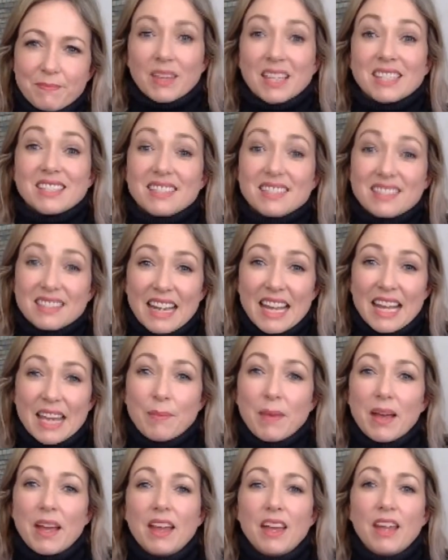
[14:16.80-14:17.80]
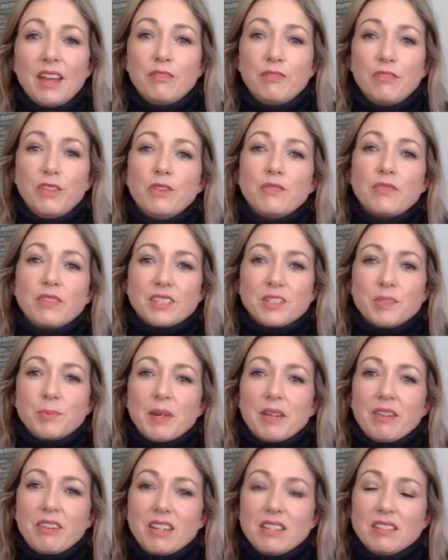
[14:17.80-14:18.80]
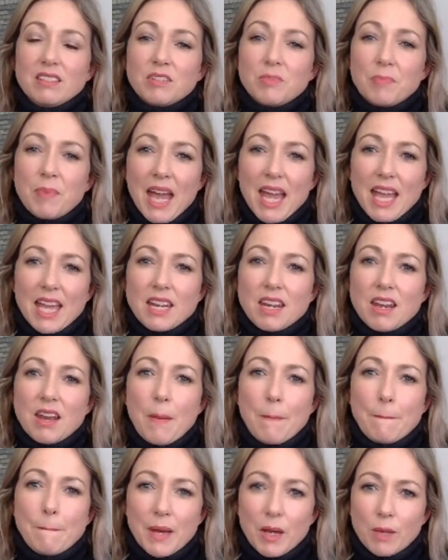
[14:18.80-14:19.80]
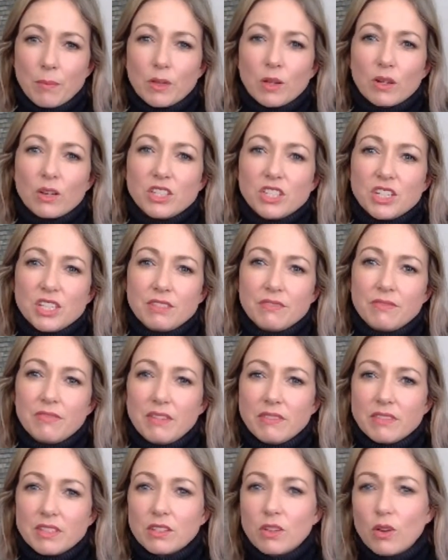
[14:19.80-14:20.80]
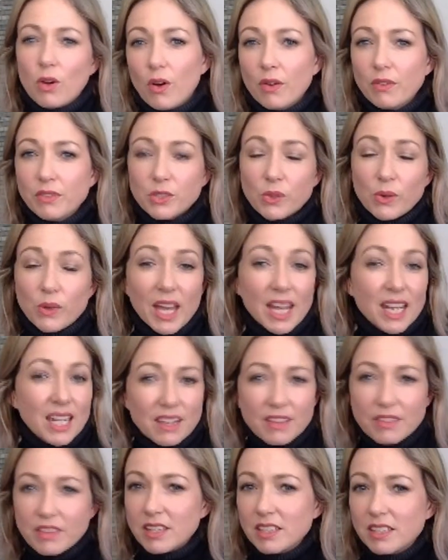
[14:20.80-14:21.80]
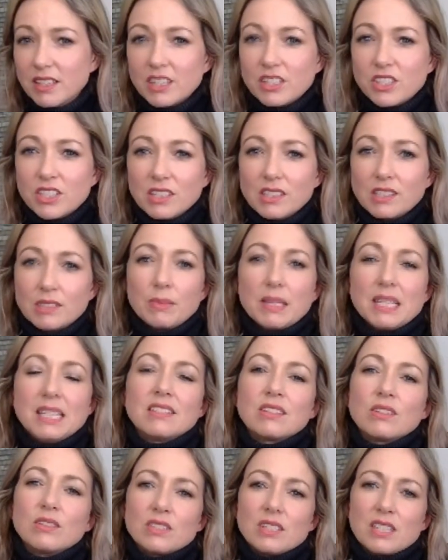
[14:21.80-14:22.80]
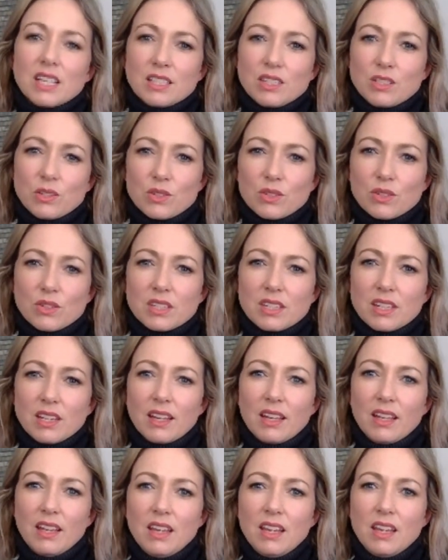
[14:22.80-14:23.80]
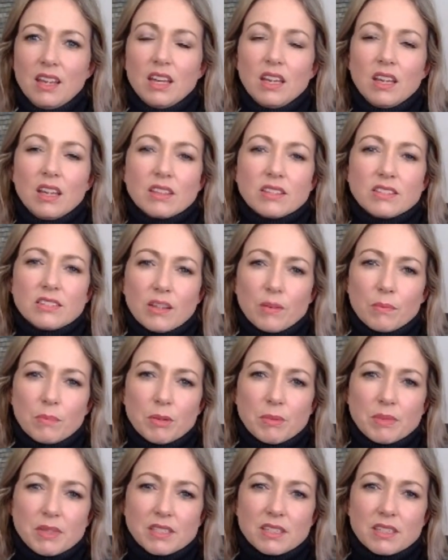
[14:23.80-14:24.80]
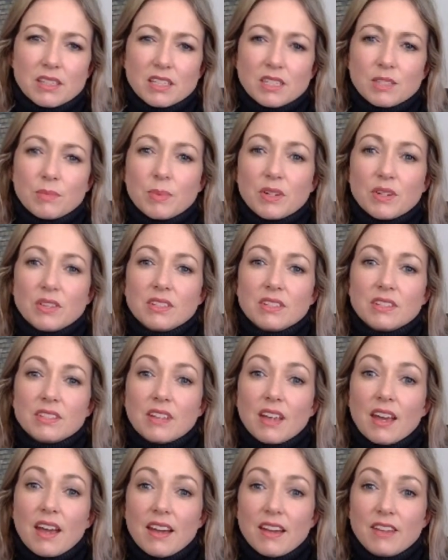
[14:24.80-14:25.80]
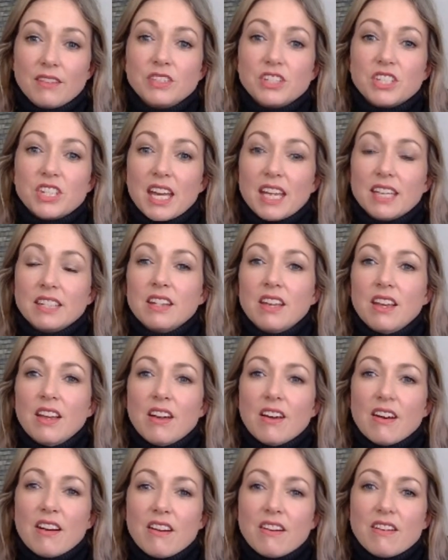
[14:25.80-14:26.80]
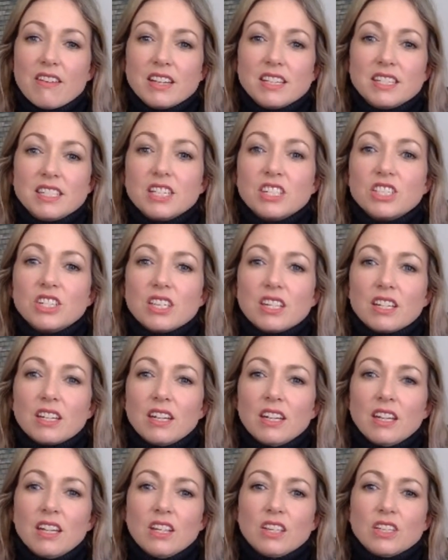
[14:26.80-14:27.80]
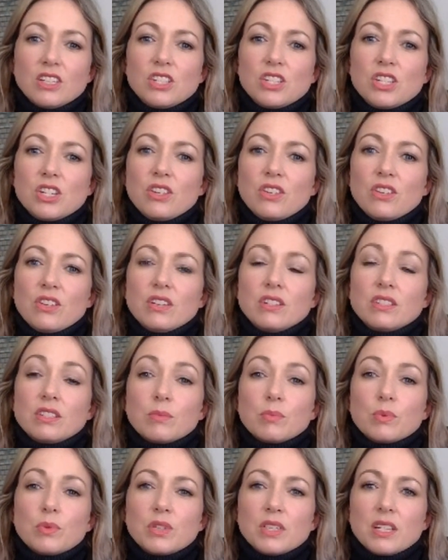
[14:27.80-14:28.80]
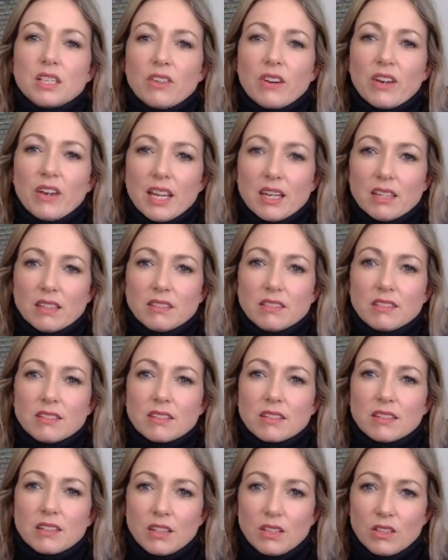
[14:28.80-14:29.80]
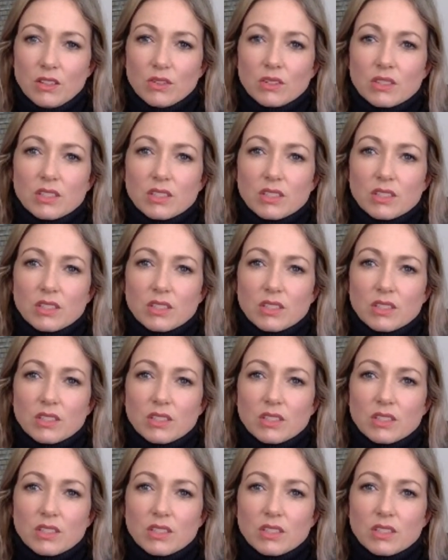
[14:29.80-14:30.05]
Disclaimer, if you've experienced pain, bowel blockages, fevers, coughs, or any other conditions, please contact your doctor. The supplements and experiences I've shared are in addition to supporting your health and not